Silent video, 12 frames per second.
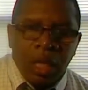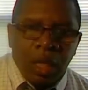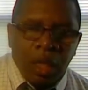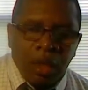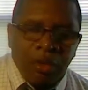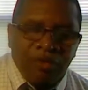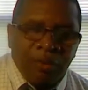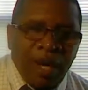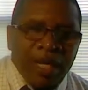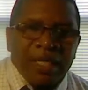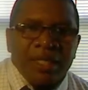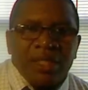Hello
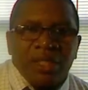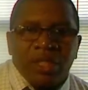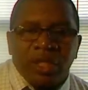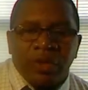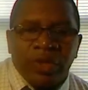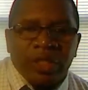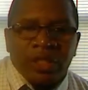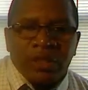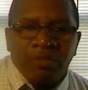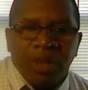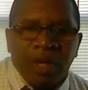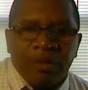everybody, this is Derek
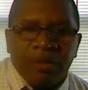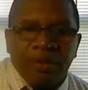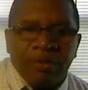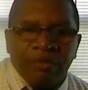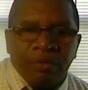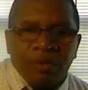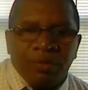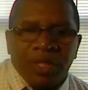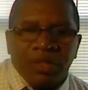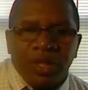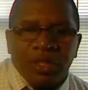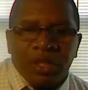Smith from
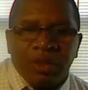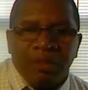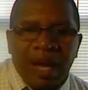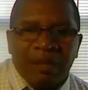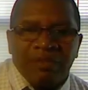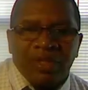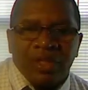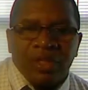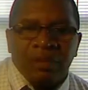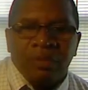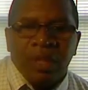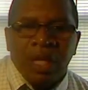Special Agent Combative
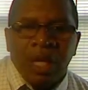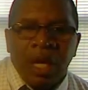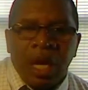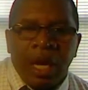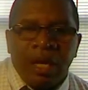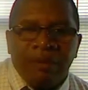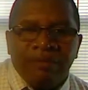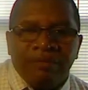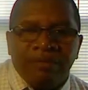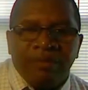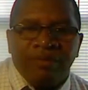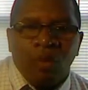System,
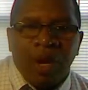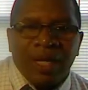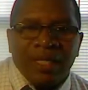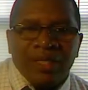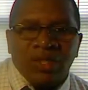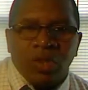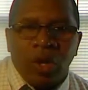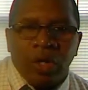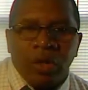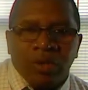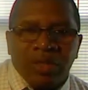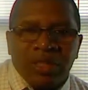and before I get
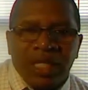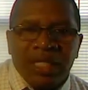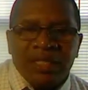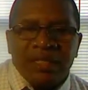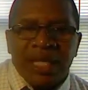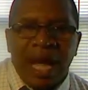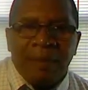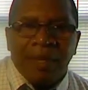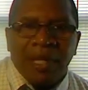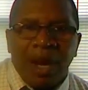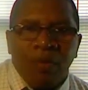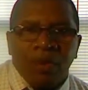started on today's
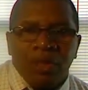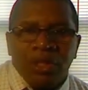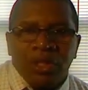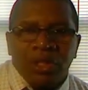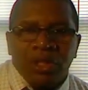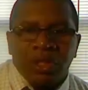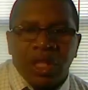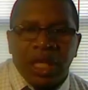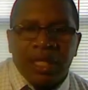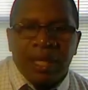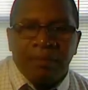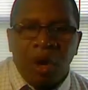topic, I want to just
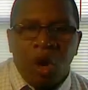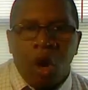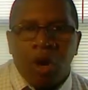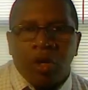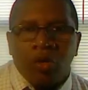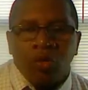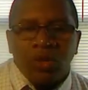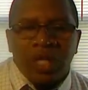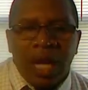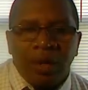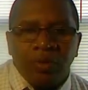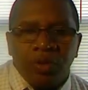say that my heart goes
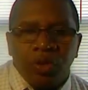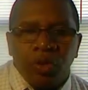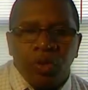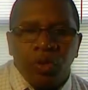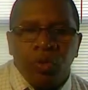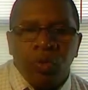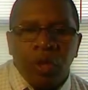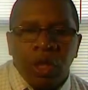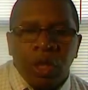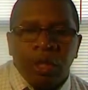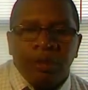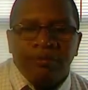out to
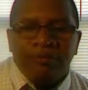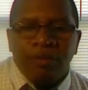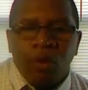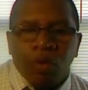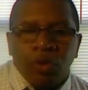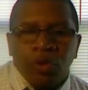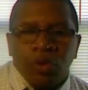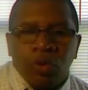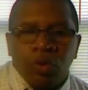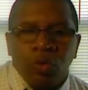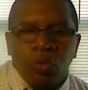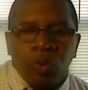the folks
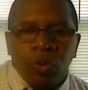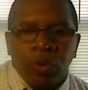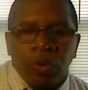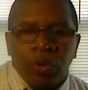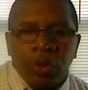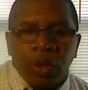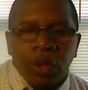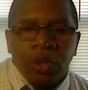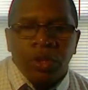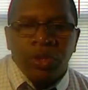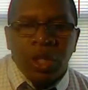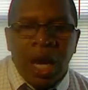who were
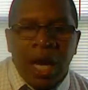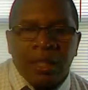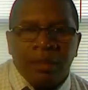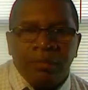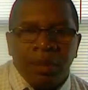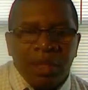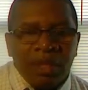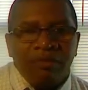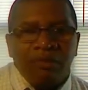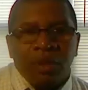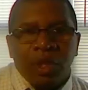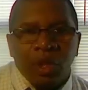shot, many of
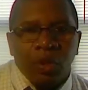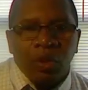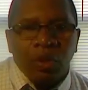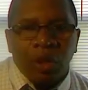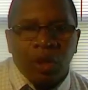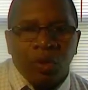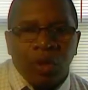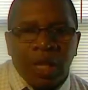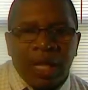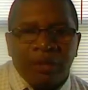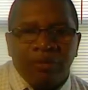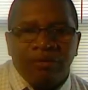them killed in
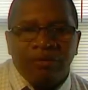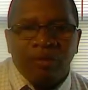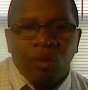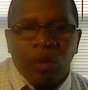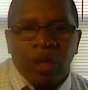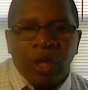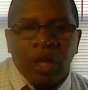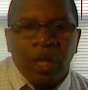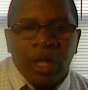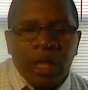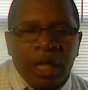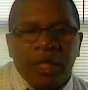Orlando, Florida
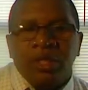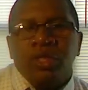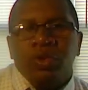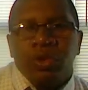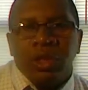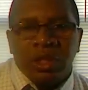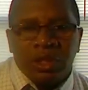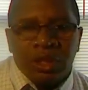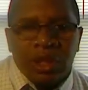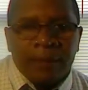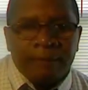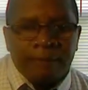in the shooting
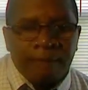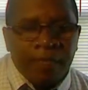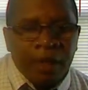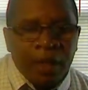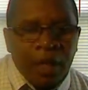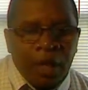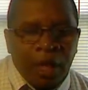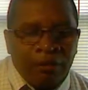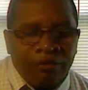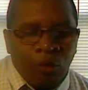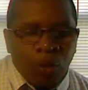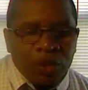incident.
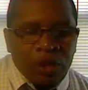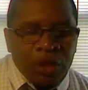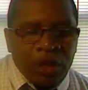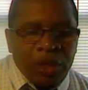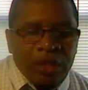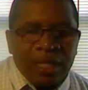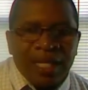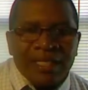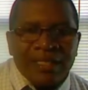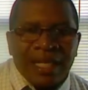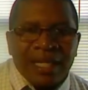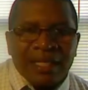Unfortunately,
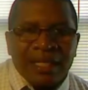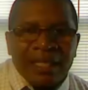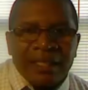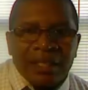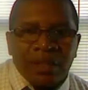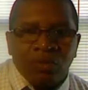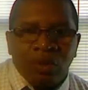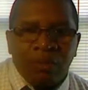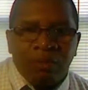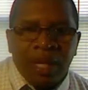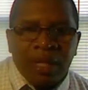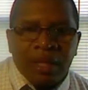things like this is
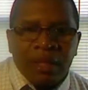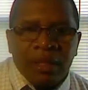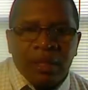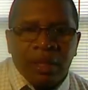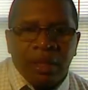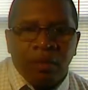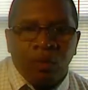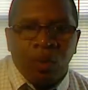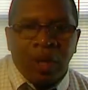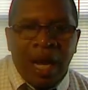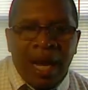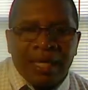what makes
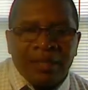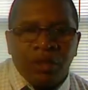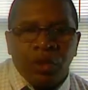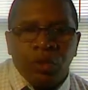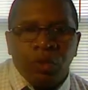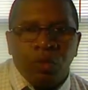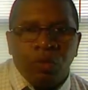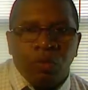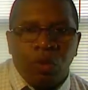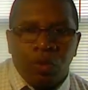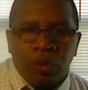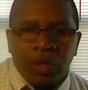what I do
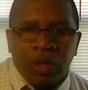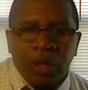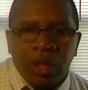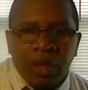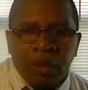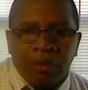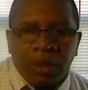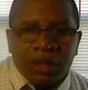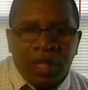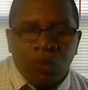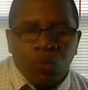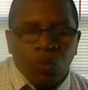worth it,
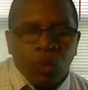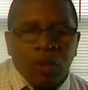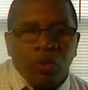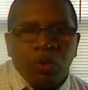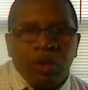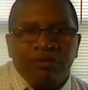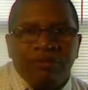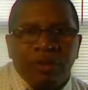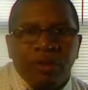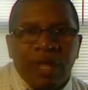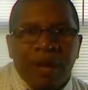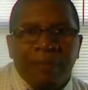because I really
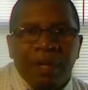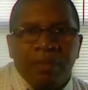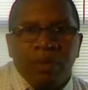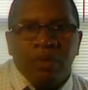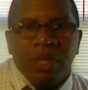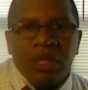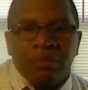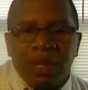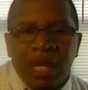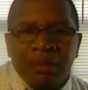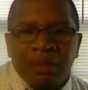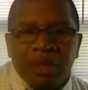feel that people need to
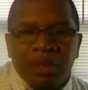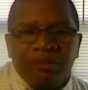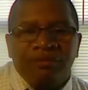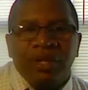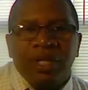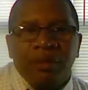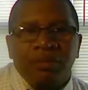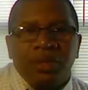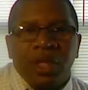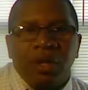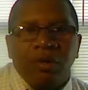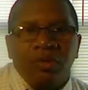be able to defend
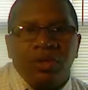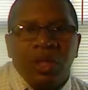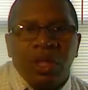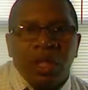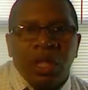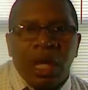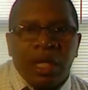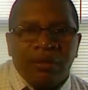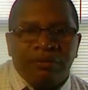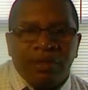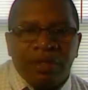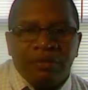themselves and
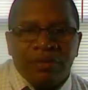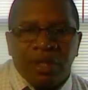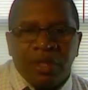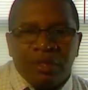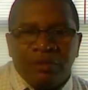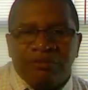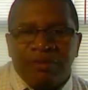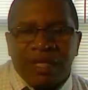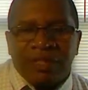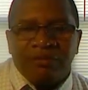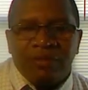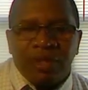defend themselves
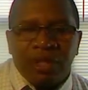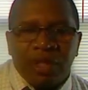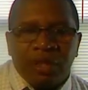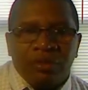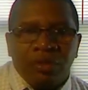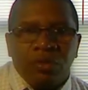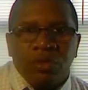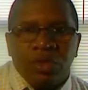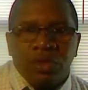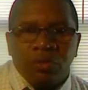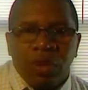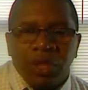effectively in certain
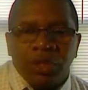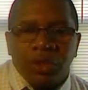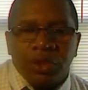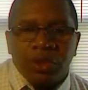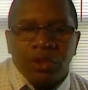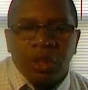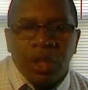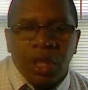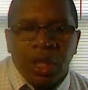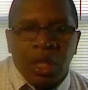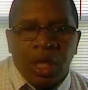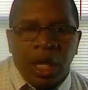situations.
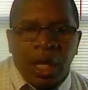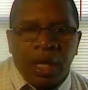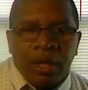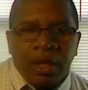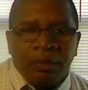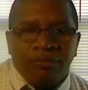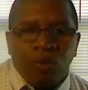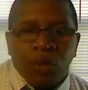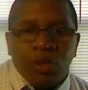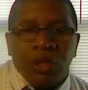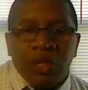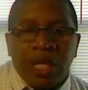And
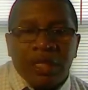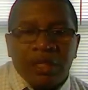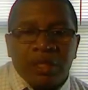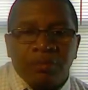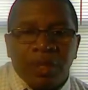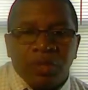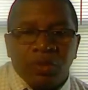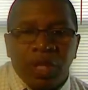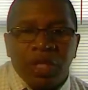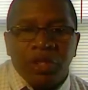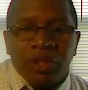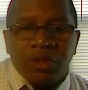unfortunately, as a special
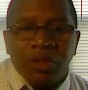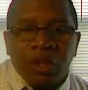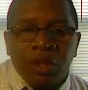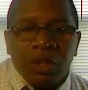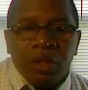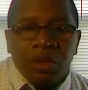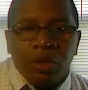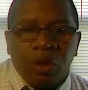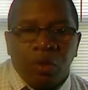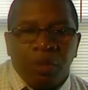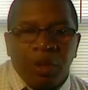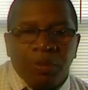agent, you
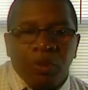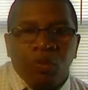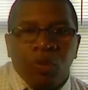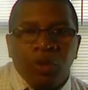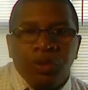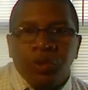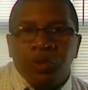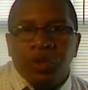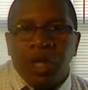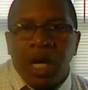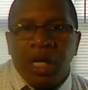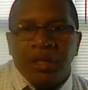know, people would use
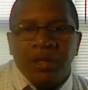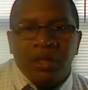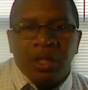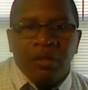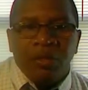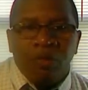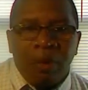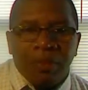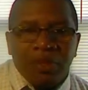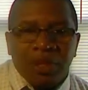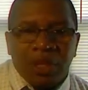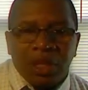guns and other
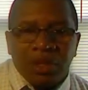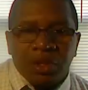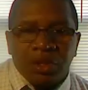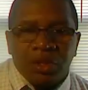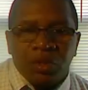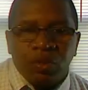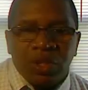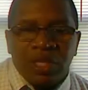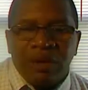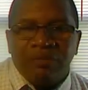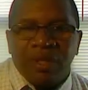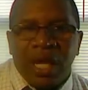weapons against us, so we
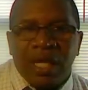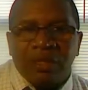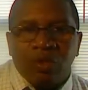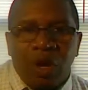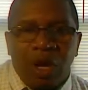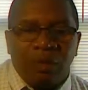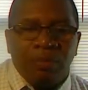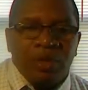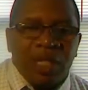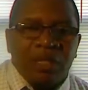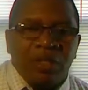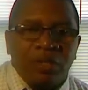definitely have to know how to
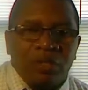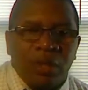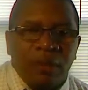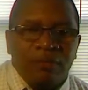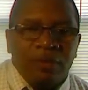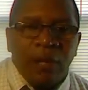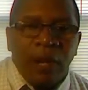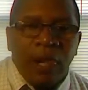protect ourselves.